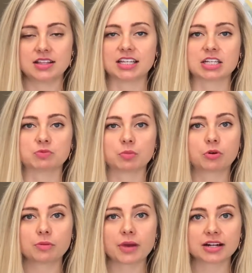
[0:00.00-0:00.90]
They can
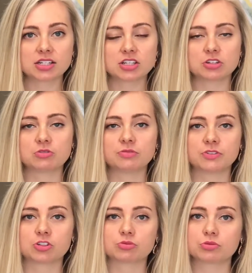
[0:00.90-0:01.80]
report back to you
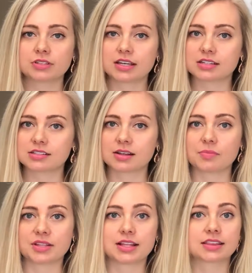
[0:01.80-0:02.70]
if it truly is
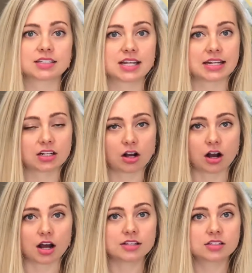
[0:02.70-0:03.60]
something that the tenant
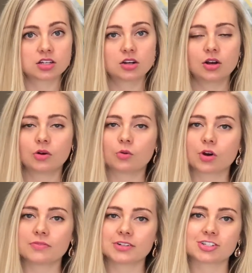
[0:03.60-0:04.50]
caused,
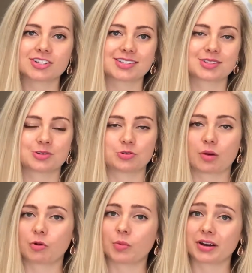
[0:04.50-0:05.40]
or if it's just
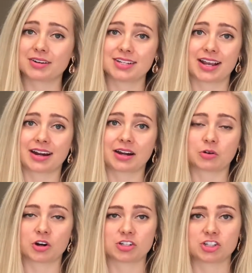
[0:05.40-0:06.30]
normal wear and
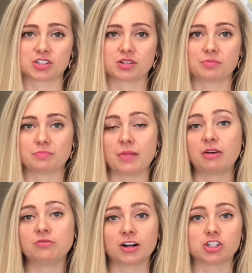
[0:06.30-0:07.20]
tear, or it's just a
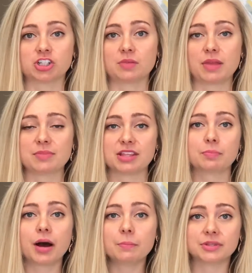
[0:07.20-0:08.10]
malfunction. Maybe the
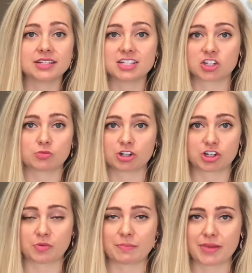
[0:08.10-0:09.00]
pump in the
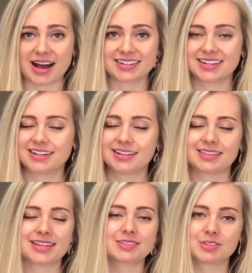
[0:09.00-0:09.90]
dishwasher went bad.
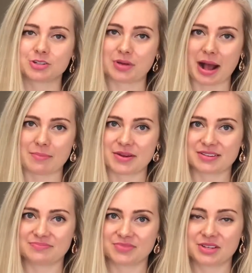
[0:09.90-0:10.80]
Things do
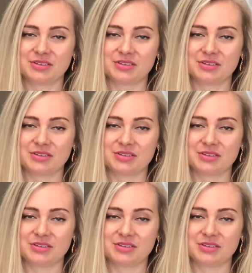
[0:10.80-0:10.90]
happen.